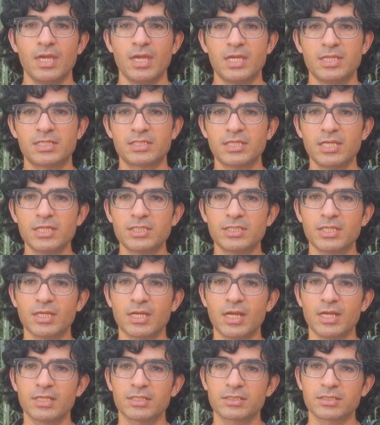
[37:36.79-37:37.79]
is
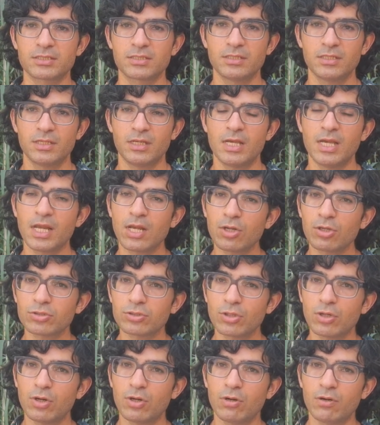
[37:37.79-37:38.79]
teaching us a lot
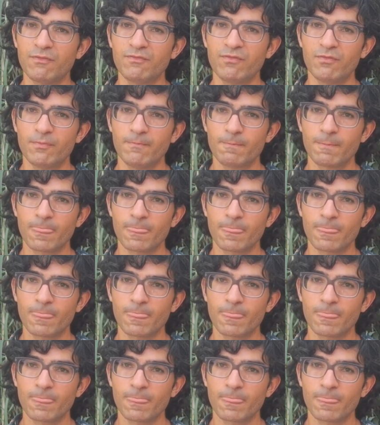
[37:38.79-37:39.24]
of